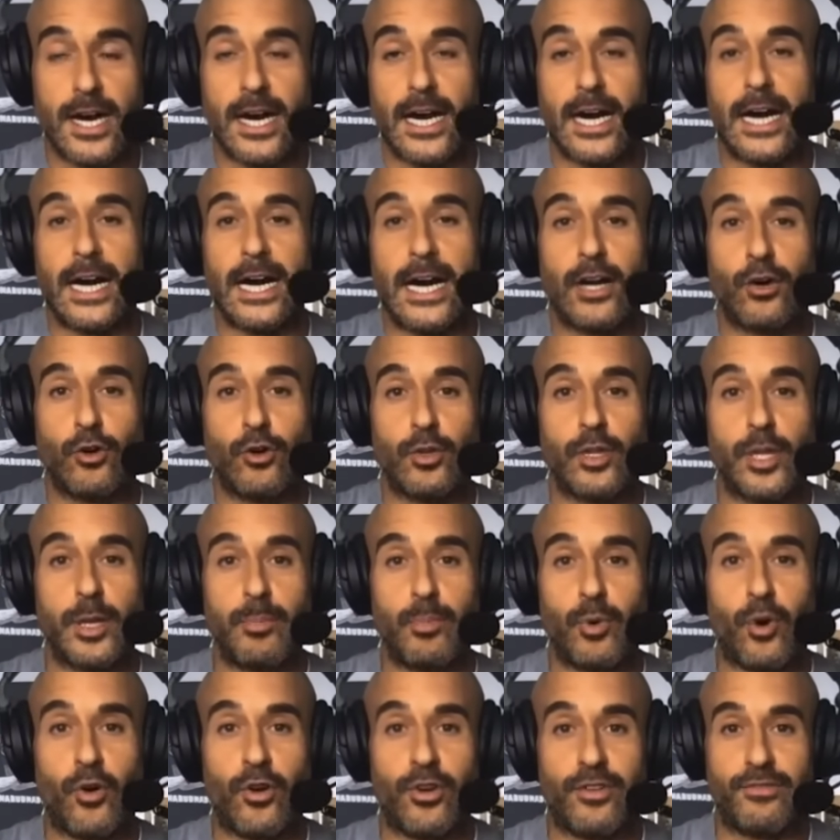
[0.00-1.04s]
uh, early
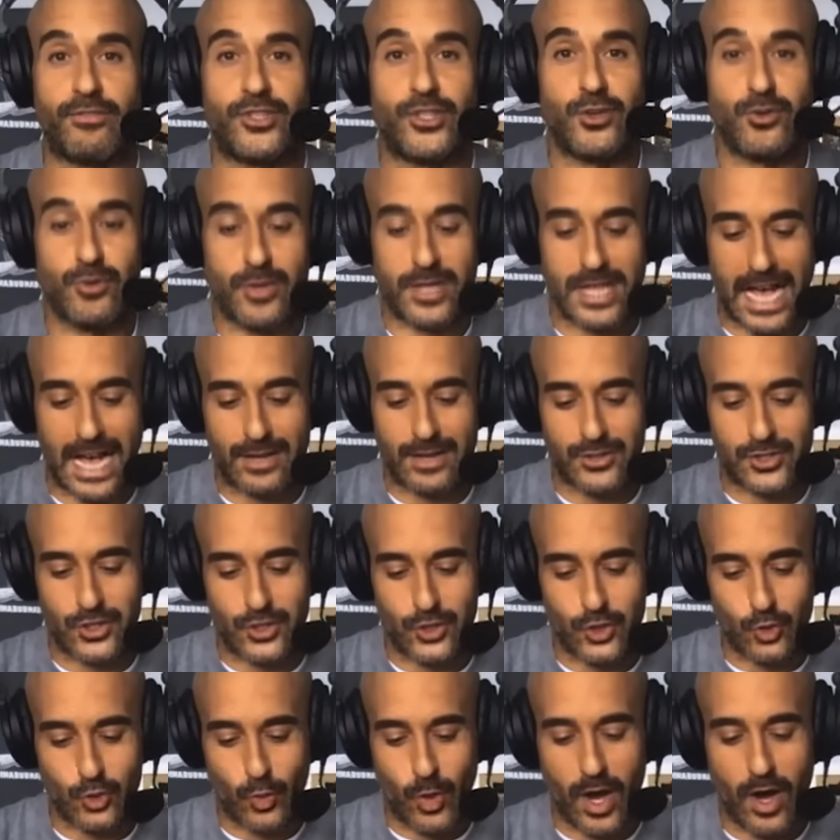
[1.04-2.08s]
part of
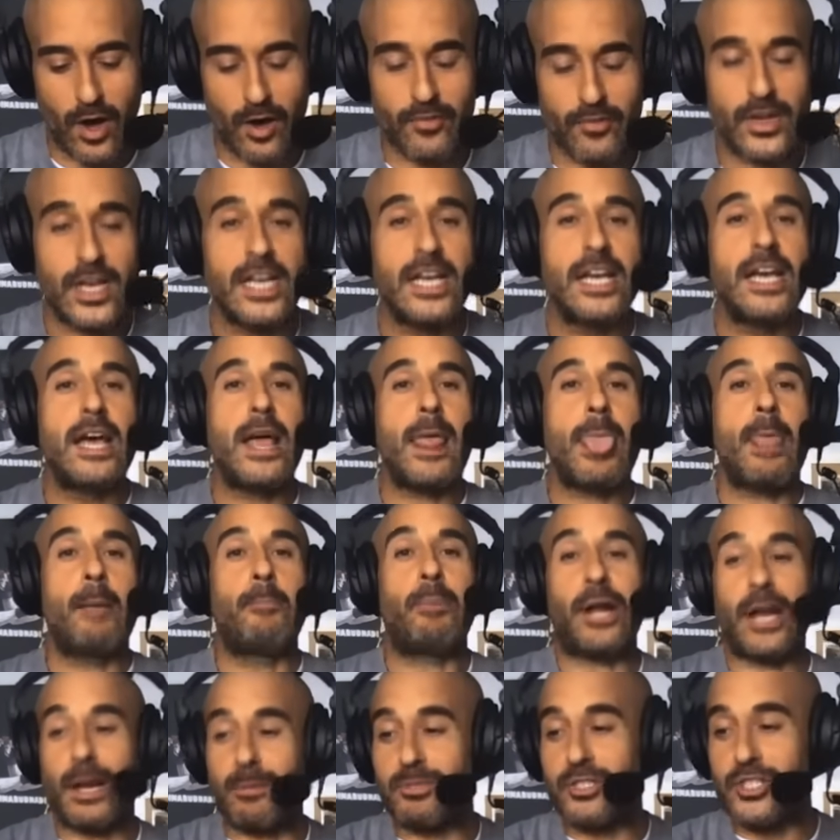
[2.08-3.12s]
2012.
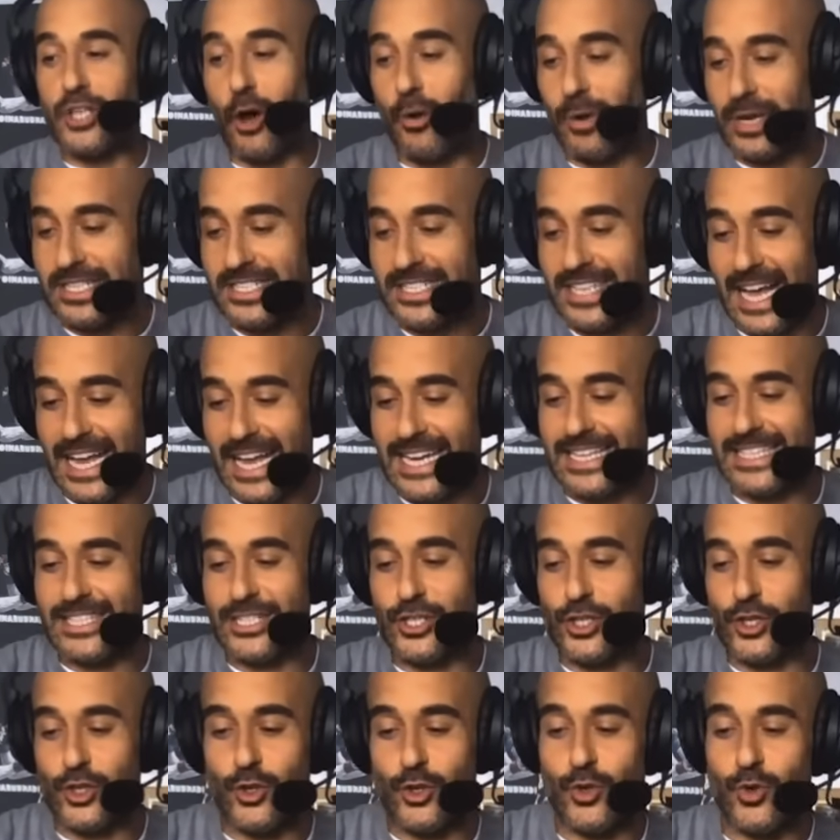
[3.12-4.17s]
But I'm so excited
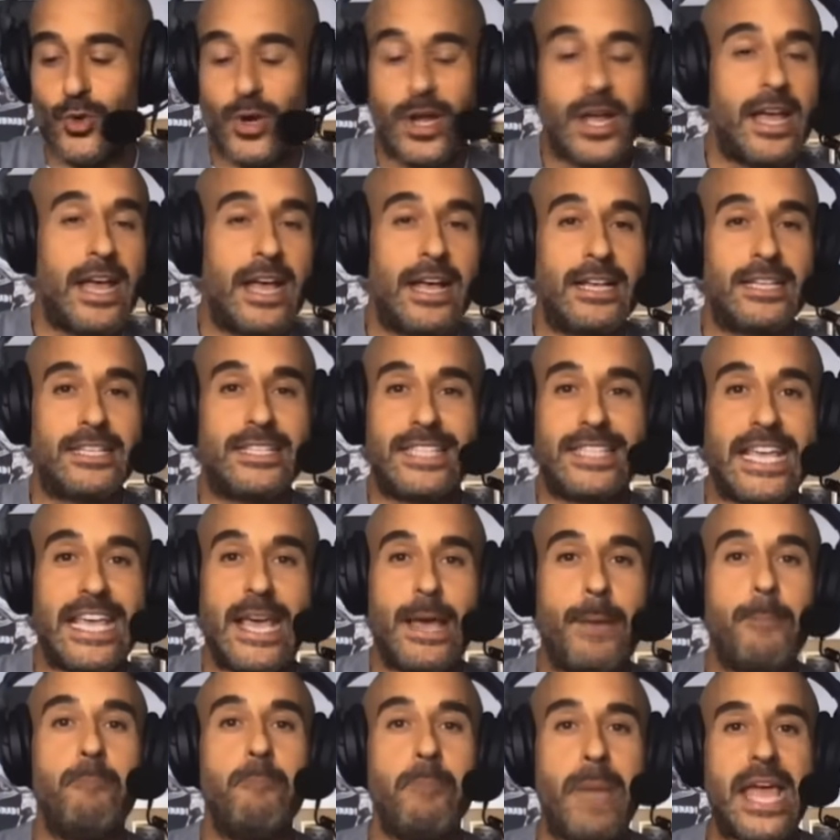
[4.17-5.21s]
to see
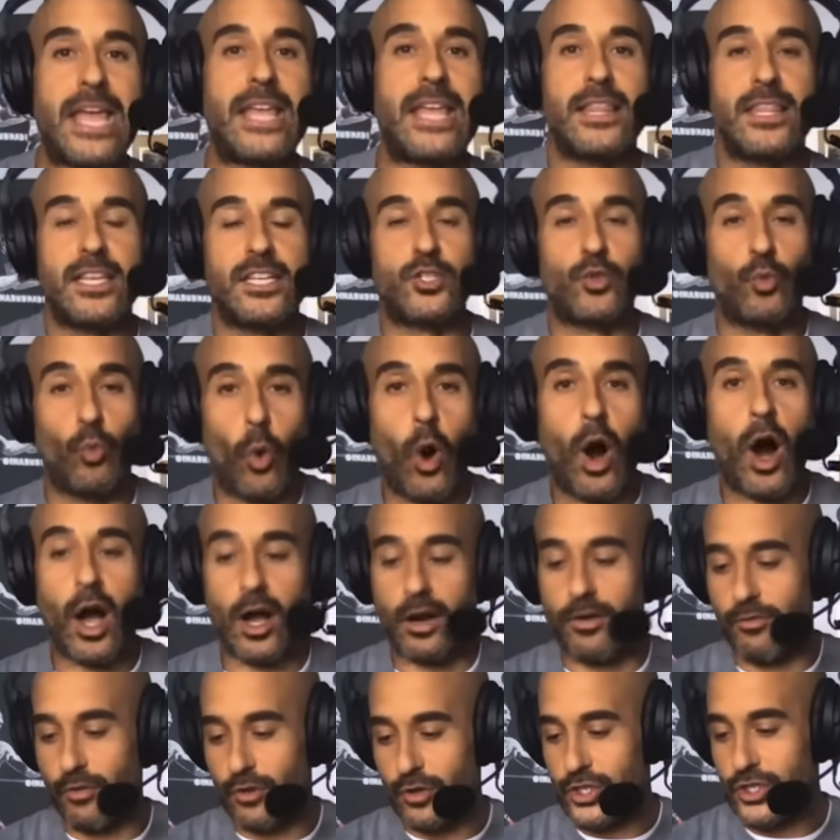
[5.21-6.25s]
him make this
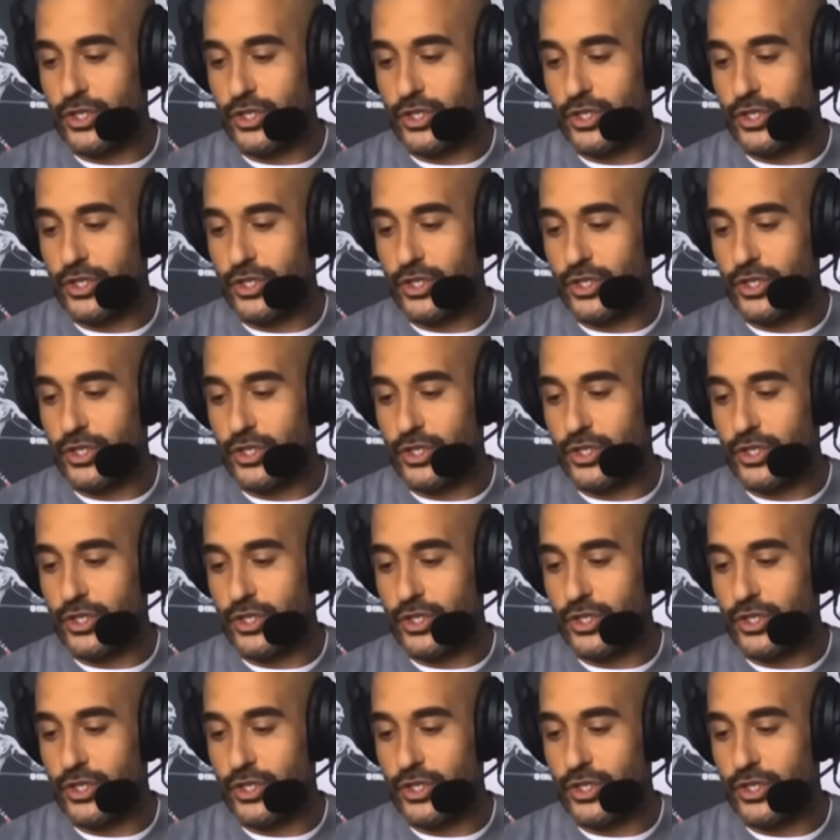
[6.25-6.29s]
walk for